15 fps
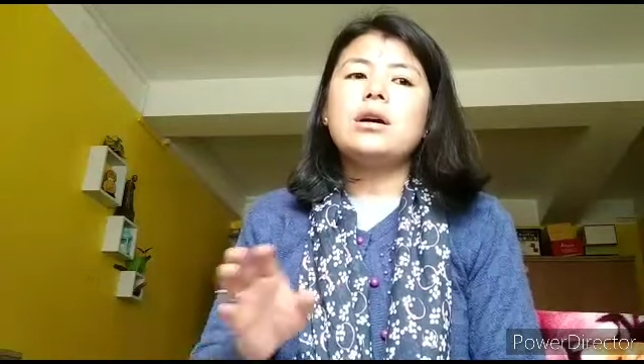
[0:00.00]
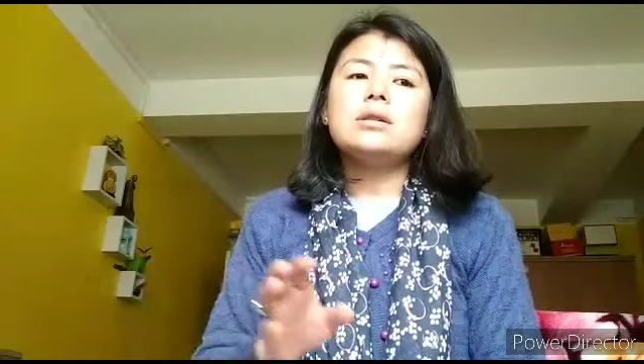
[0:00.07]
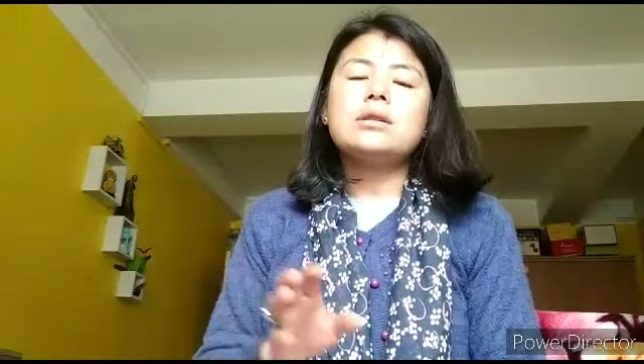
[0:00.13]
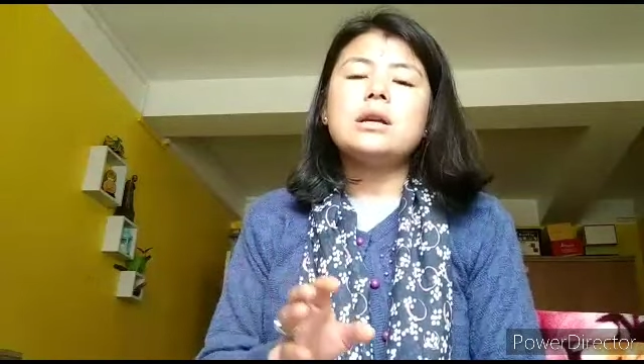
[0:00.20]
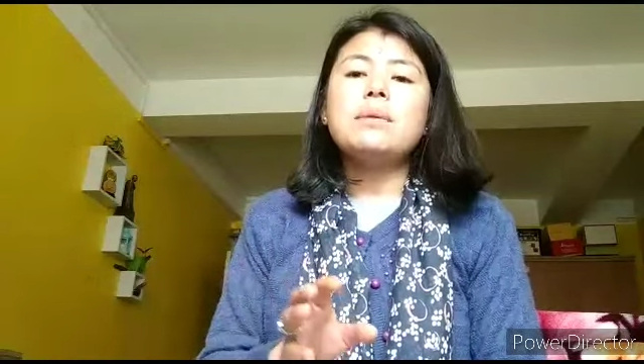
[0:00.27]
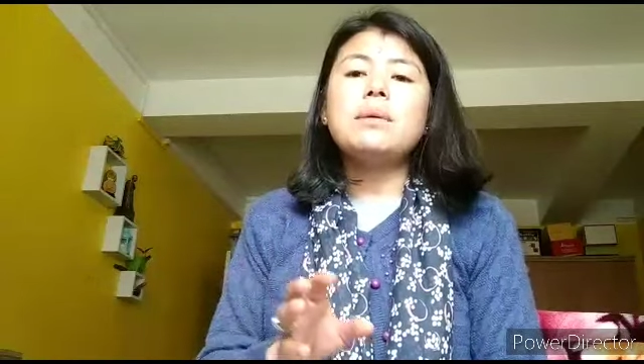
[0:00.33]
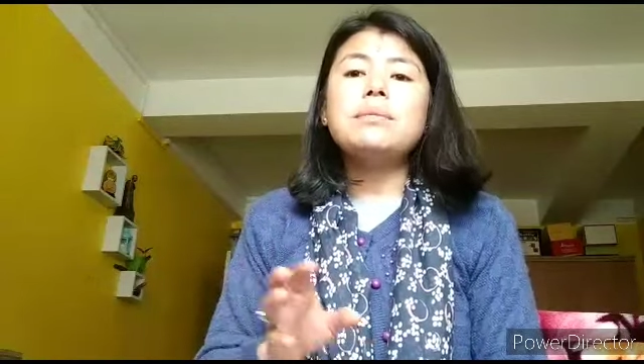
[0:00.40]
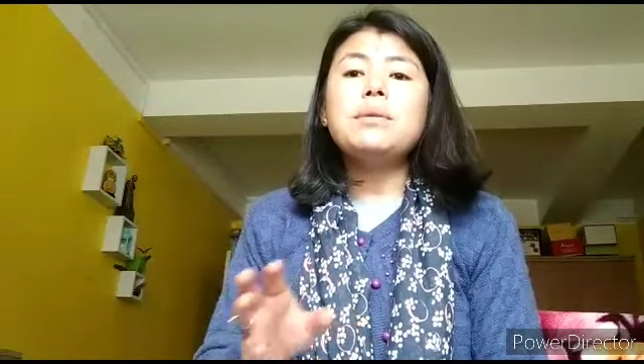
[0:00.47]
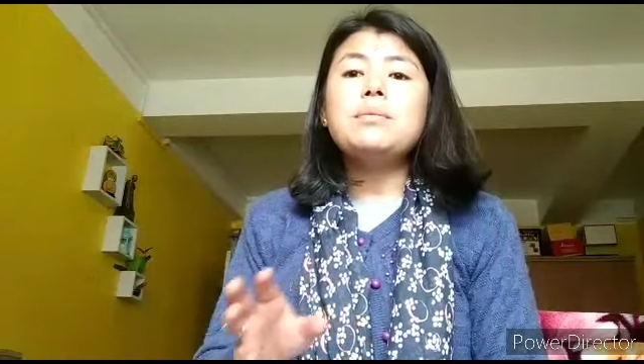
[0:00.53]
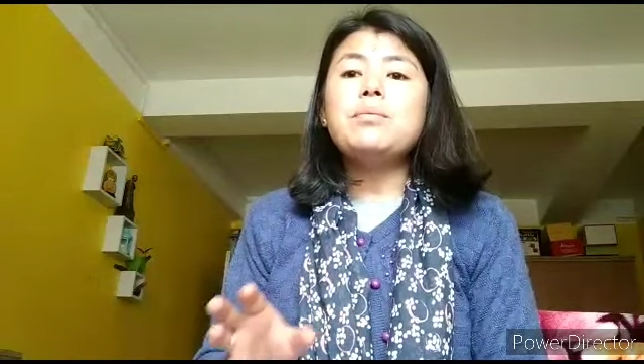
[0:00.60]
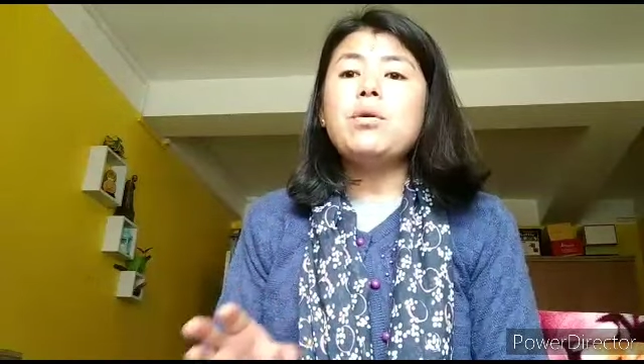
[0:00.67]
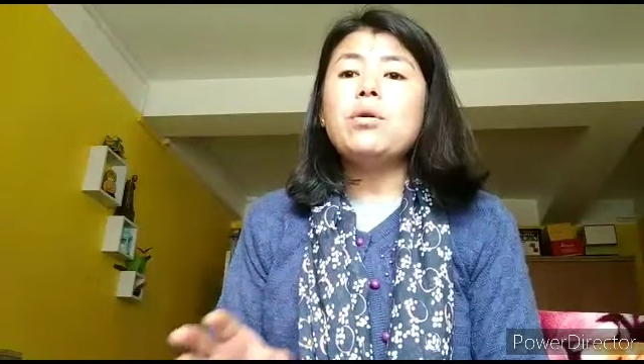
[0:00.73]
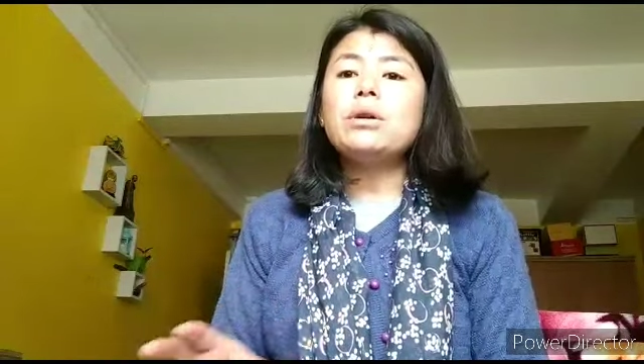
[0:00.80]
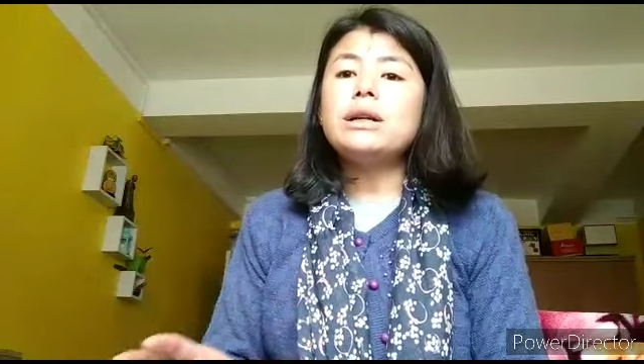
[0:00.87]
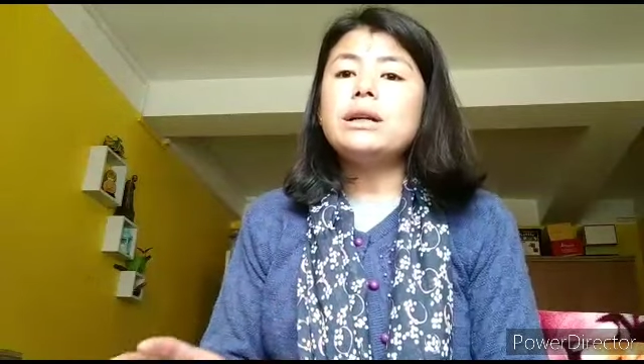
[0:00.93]
some of the
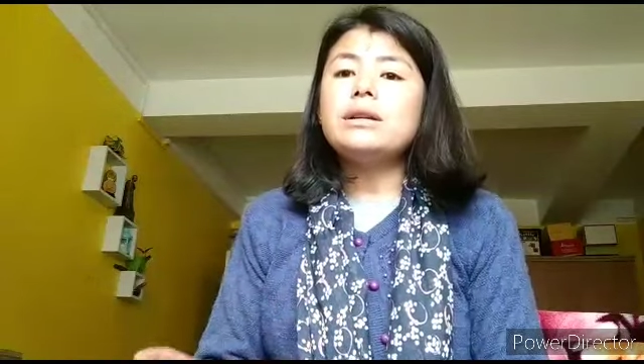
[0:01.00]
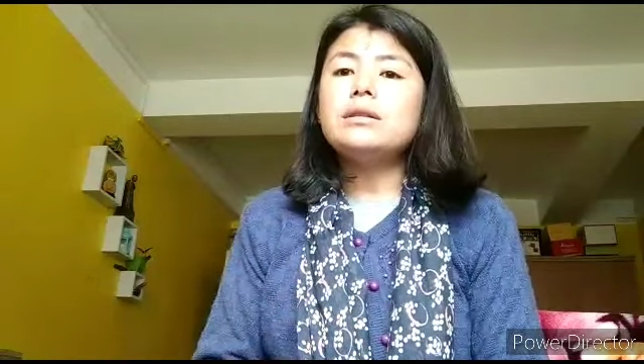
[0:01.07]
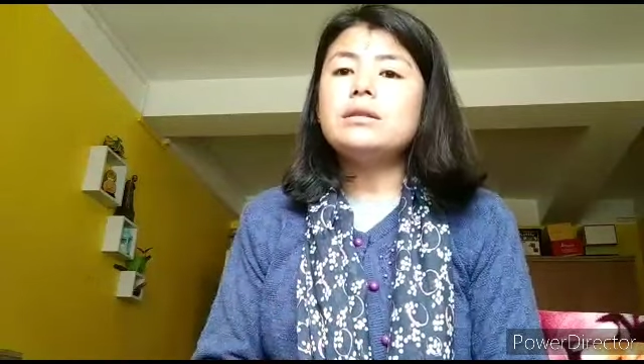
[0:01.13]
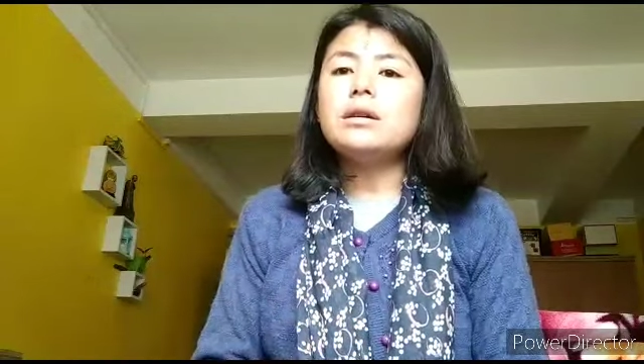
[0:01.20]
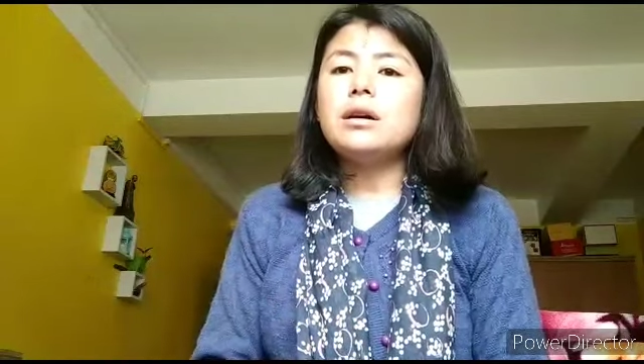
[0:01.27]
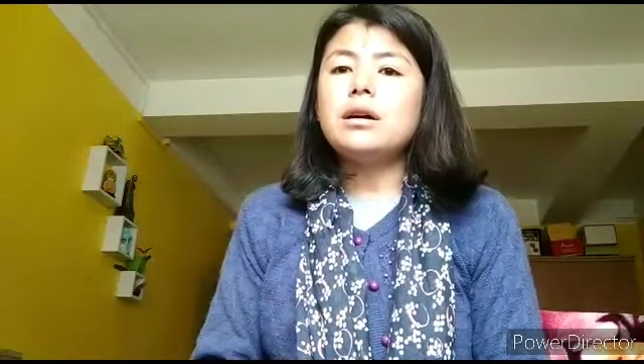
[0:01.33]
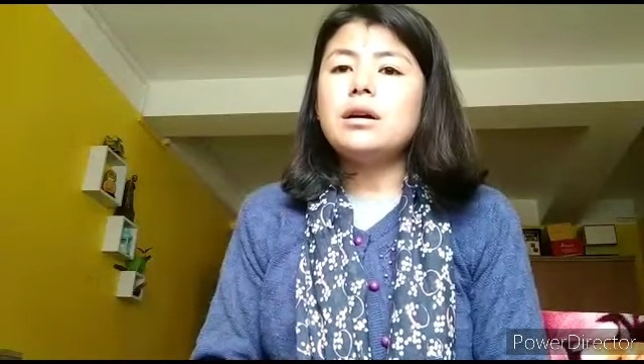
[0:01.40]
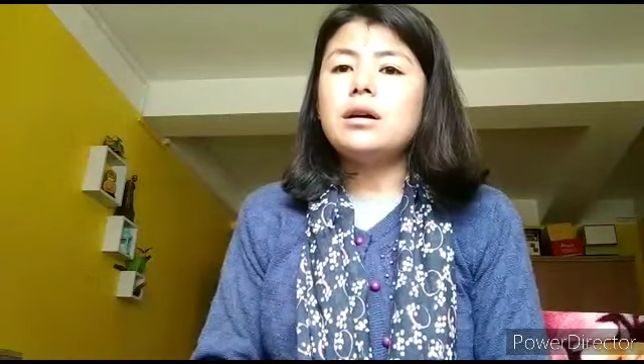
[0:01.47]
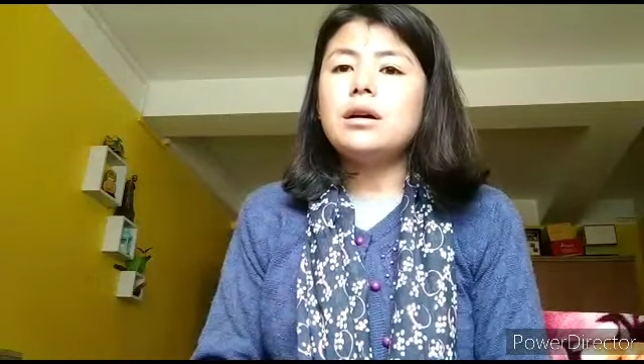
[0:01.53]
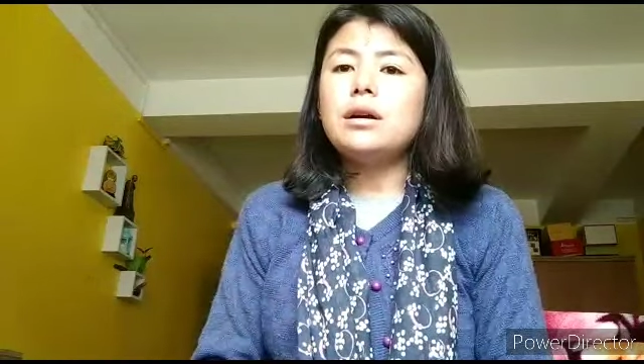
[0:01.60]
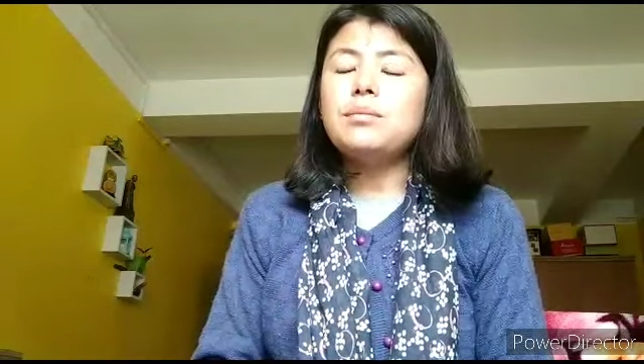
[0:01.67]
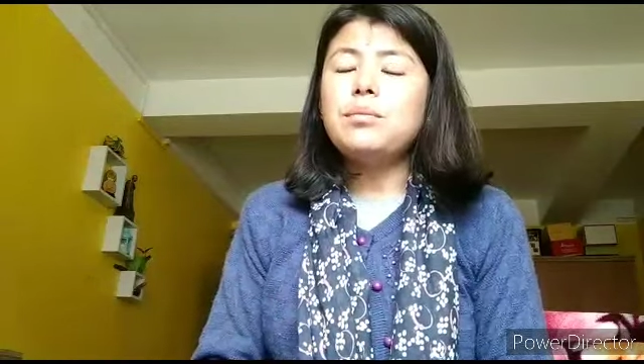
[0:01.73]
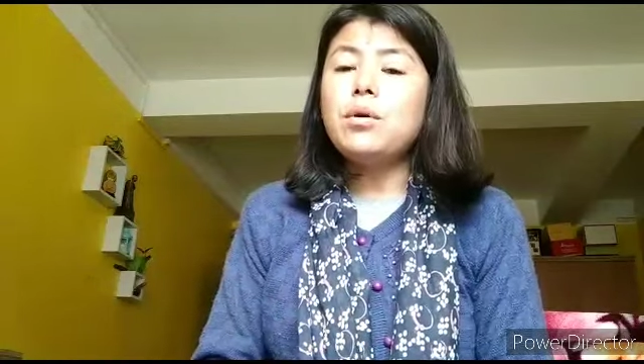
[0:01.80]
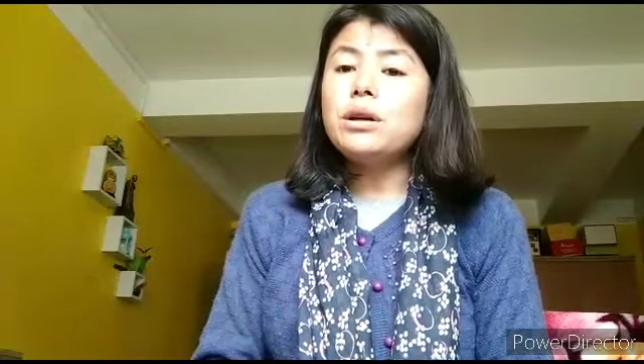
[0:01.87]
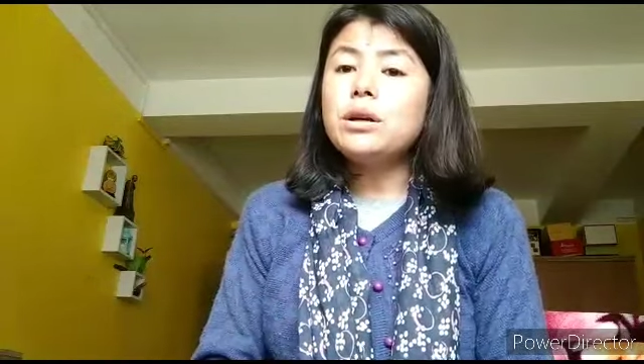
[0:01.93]

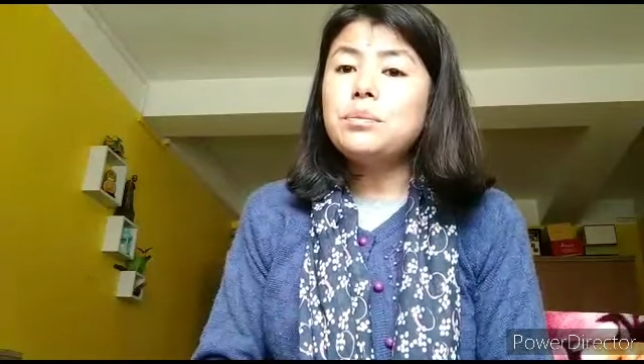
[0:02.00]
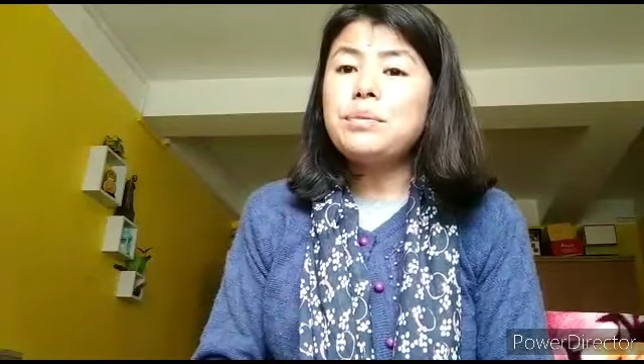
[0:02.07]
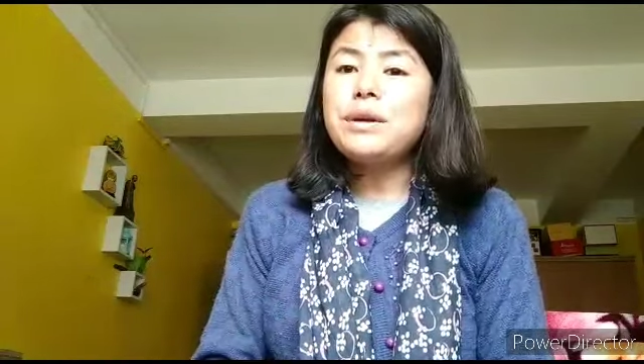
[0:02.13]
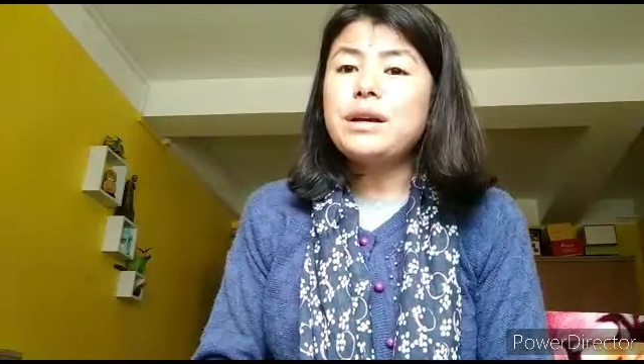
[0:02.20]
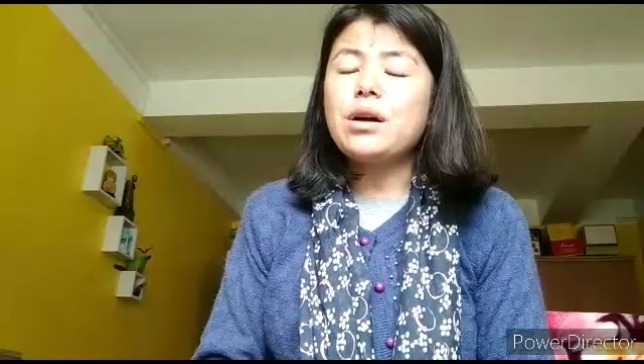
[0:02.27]
important peak